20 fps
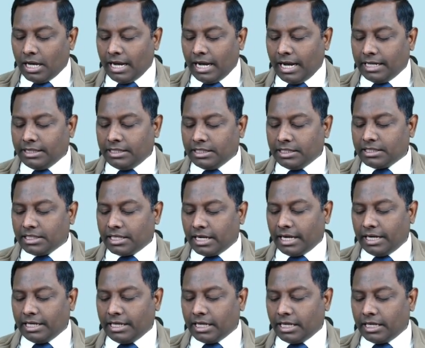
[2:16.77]
And this
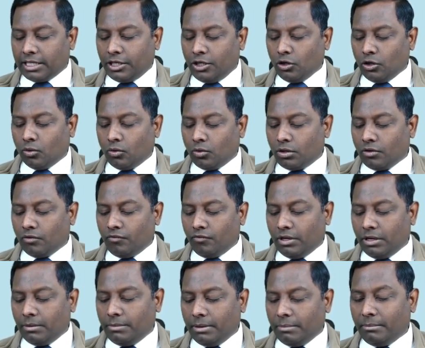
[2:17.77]
radical cure
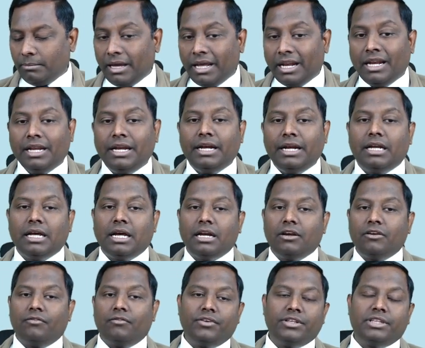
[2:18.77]
will be mainly
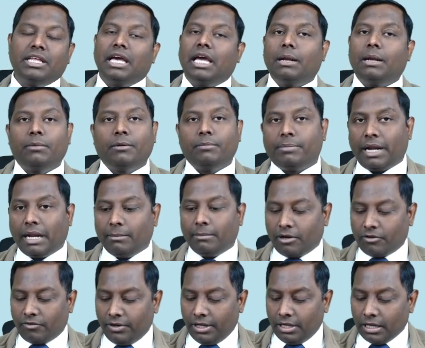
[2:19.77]
done with the help of
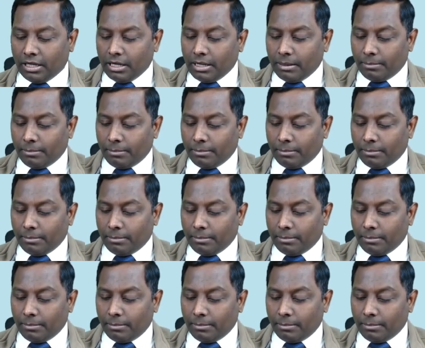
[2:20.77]
primaquine.